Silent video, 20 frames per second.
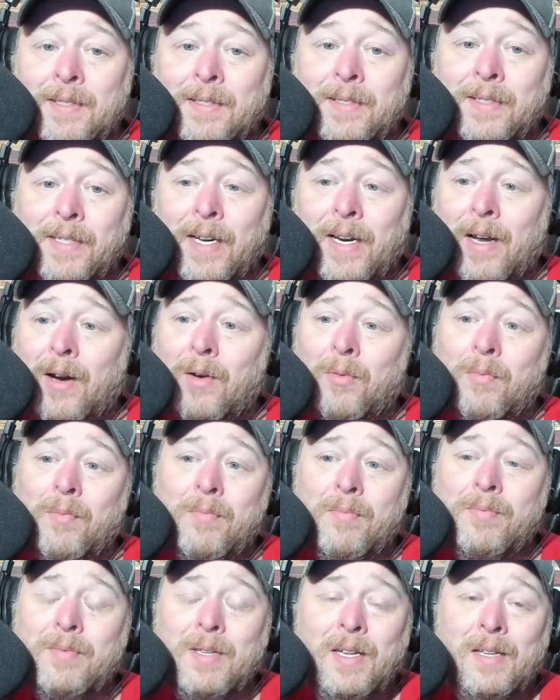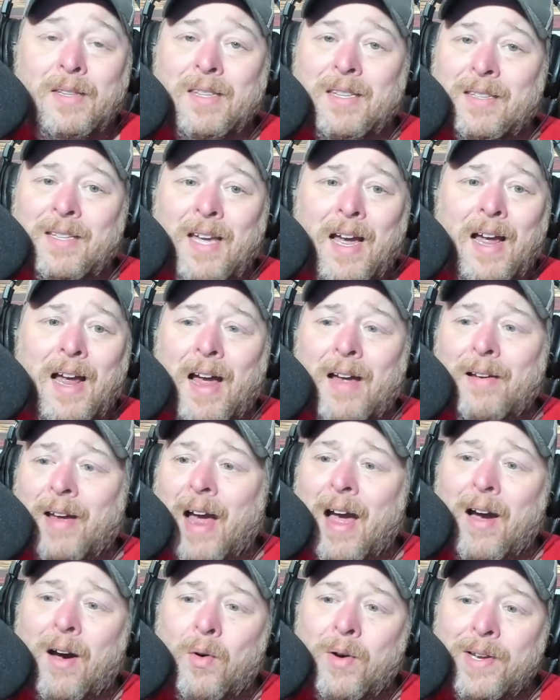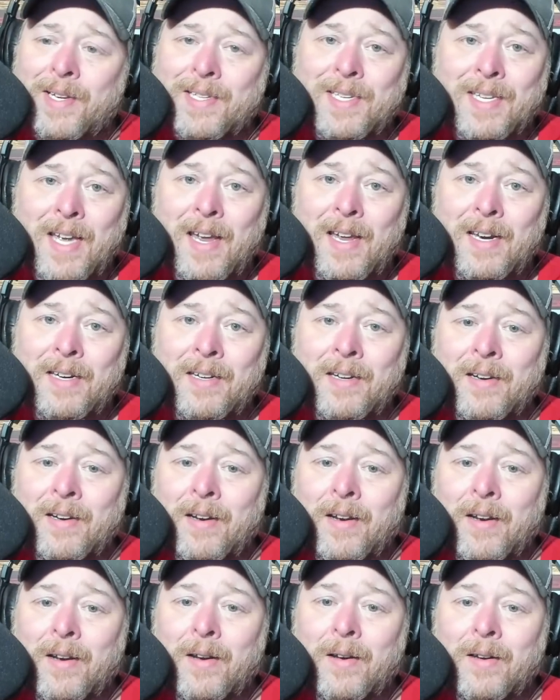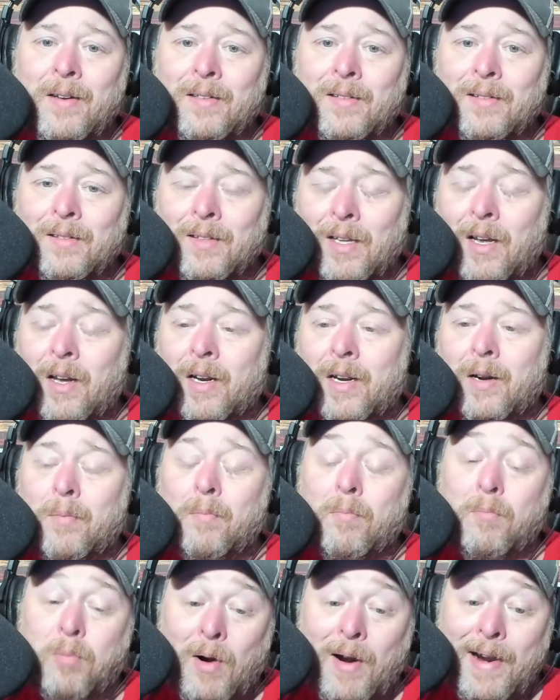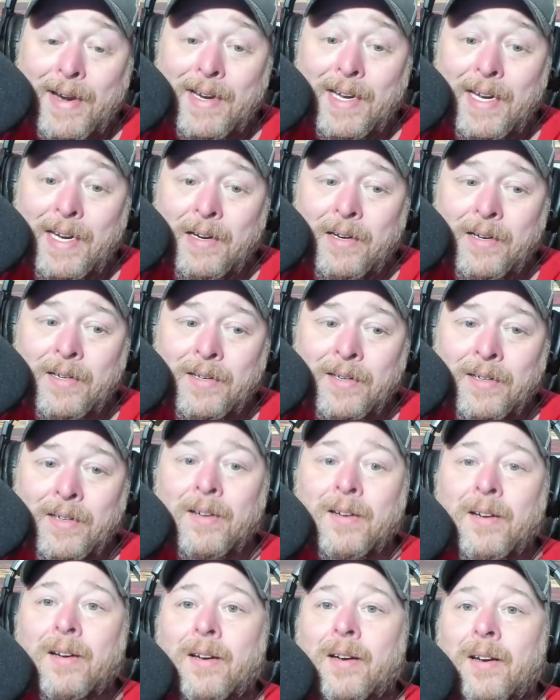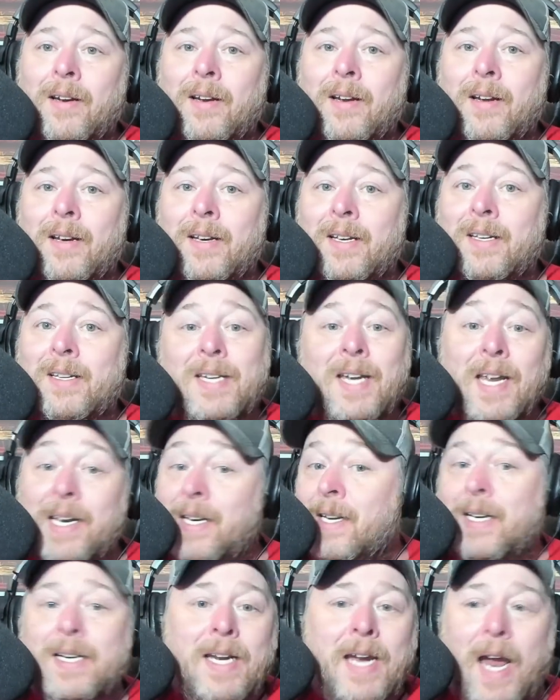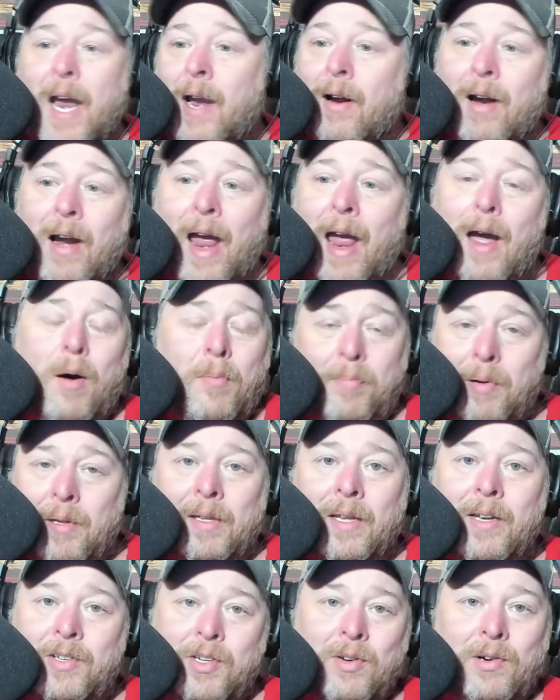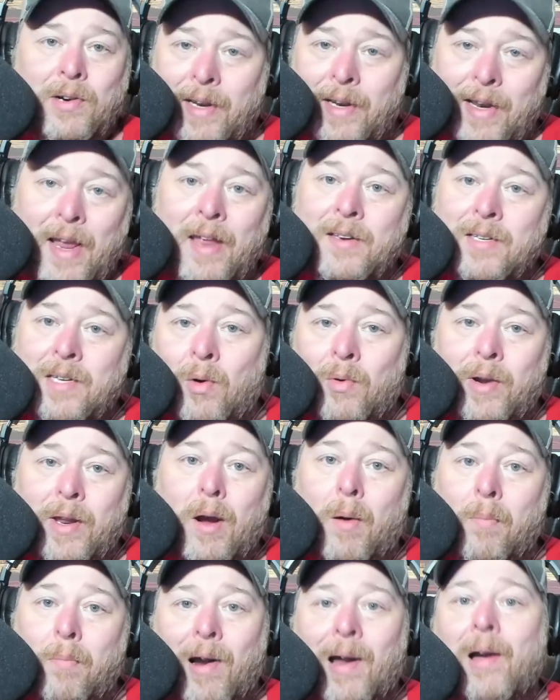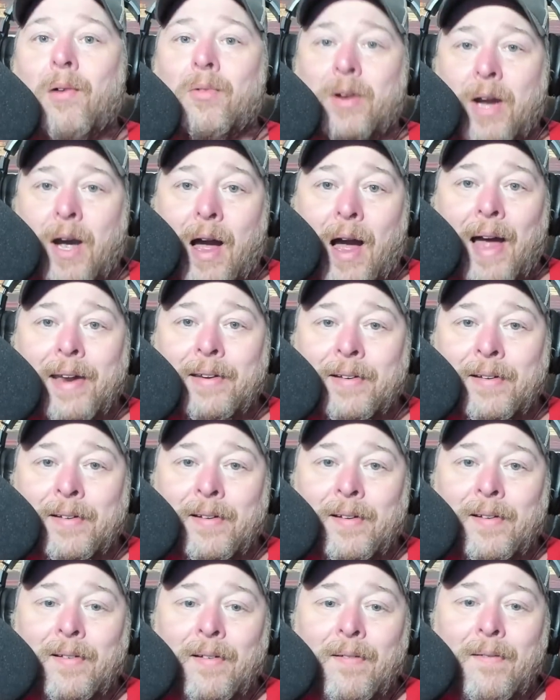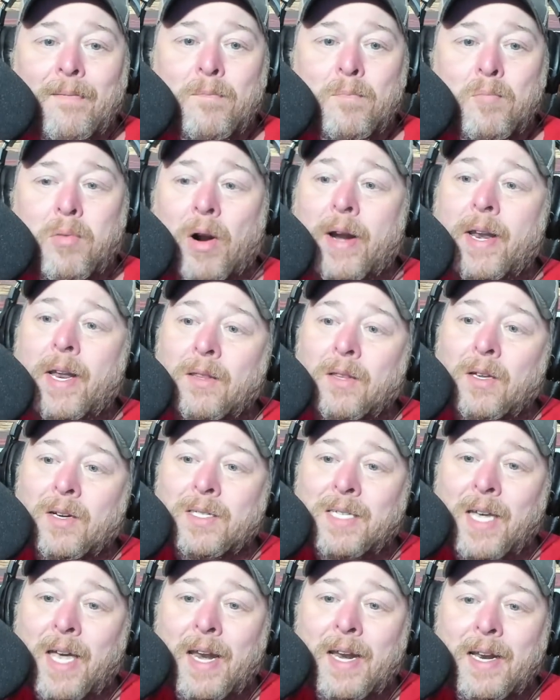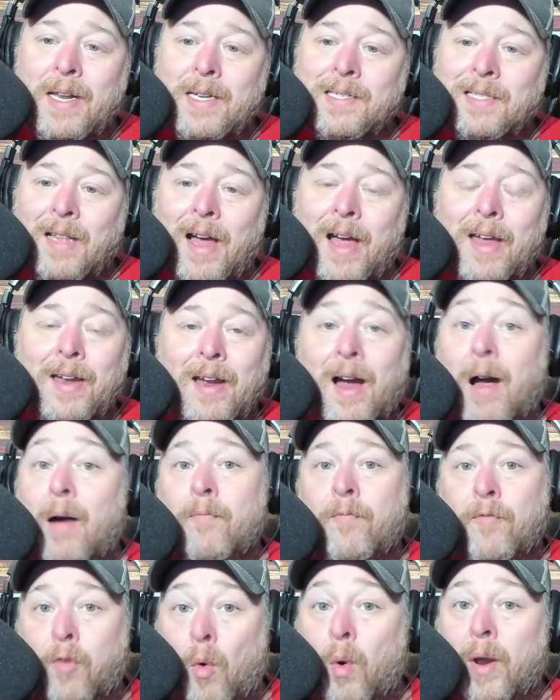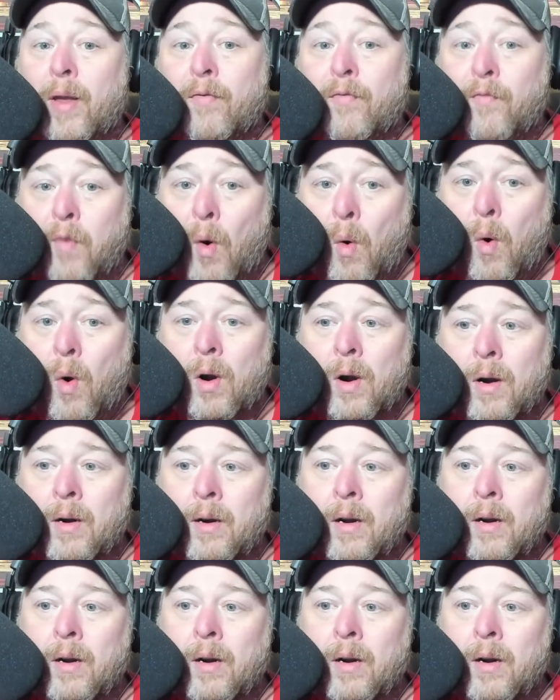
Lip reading: You know, I always said, look, Brady didn't care how belligerent Antonio Brown got. Brady looks at it as like, I'm 44.